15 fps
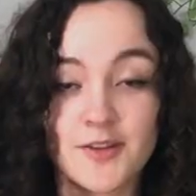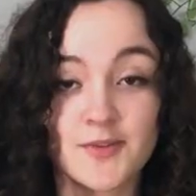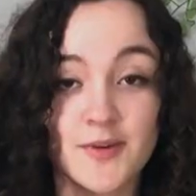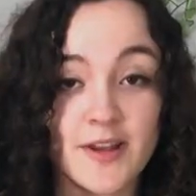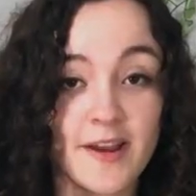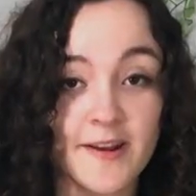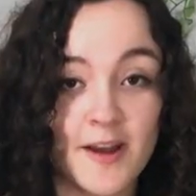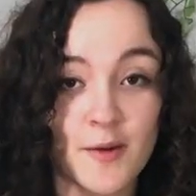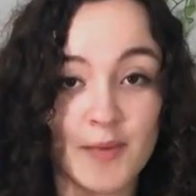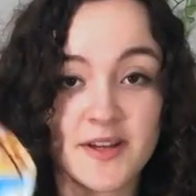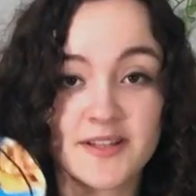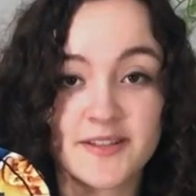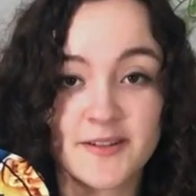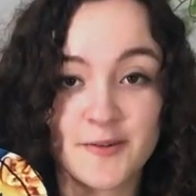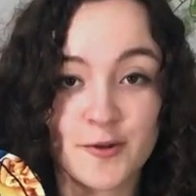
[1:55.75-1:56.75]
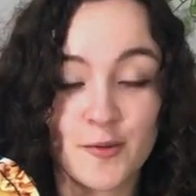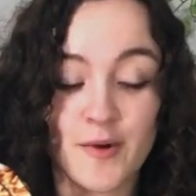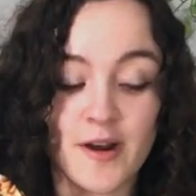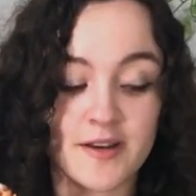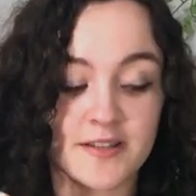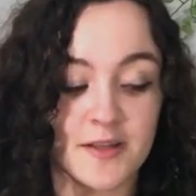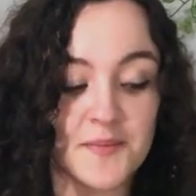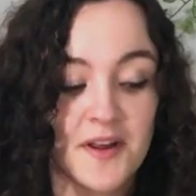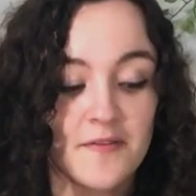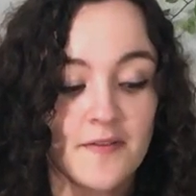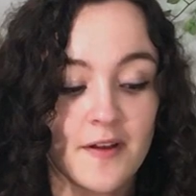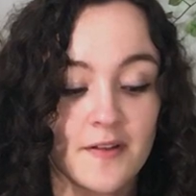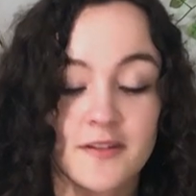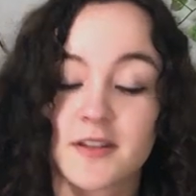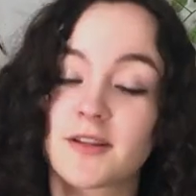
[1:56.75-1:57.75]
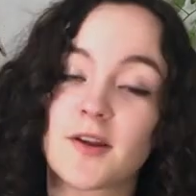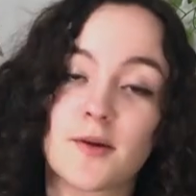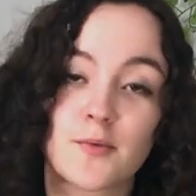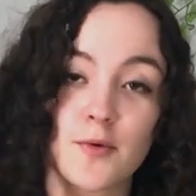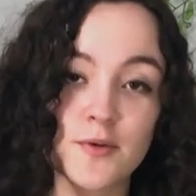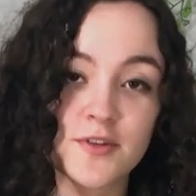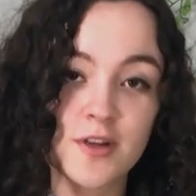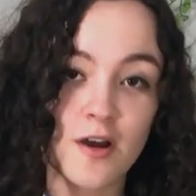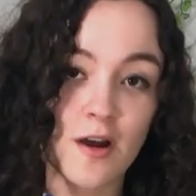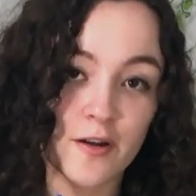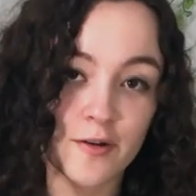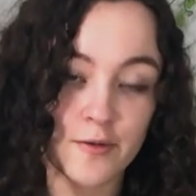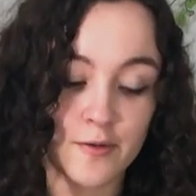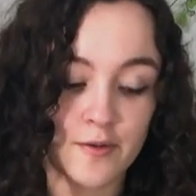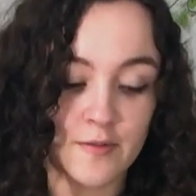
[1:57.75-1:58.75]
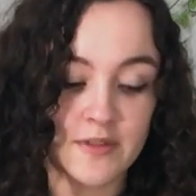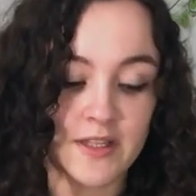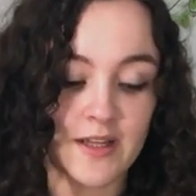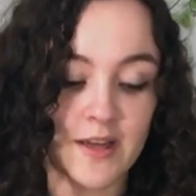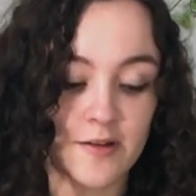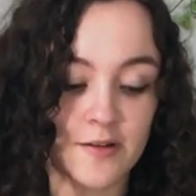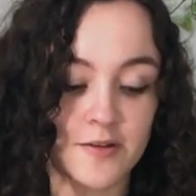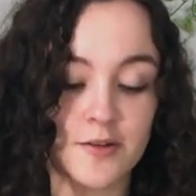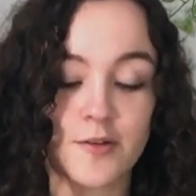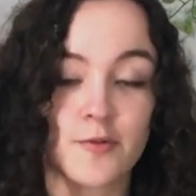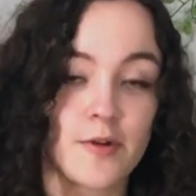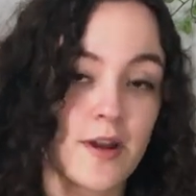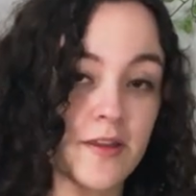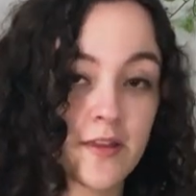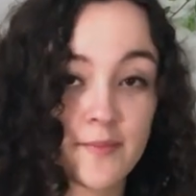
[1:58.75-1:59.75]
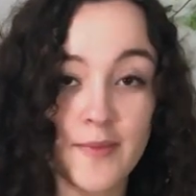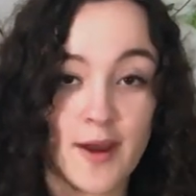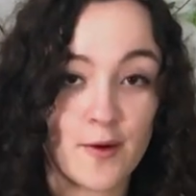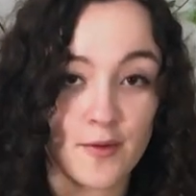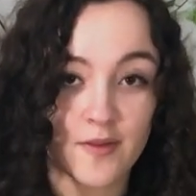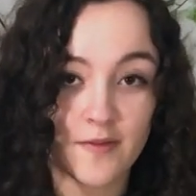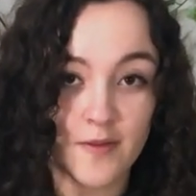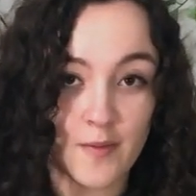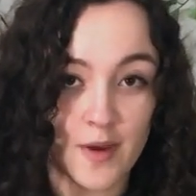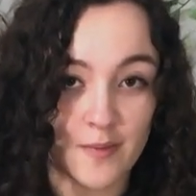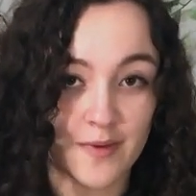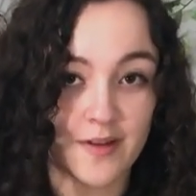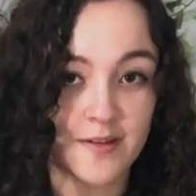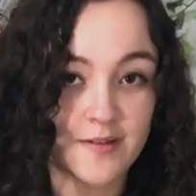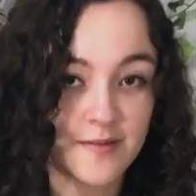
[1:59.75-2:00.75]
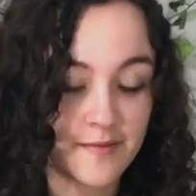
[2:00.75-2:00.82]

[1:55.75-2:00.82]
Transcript: So I cut out my cereal box and my felt, and now I'm going to hot glue them together to create the mouth of the puppet.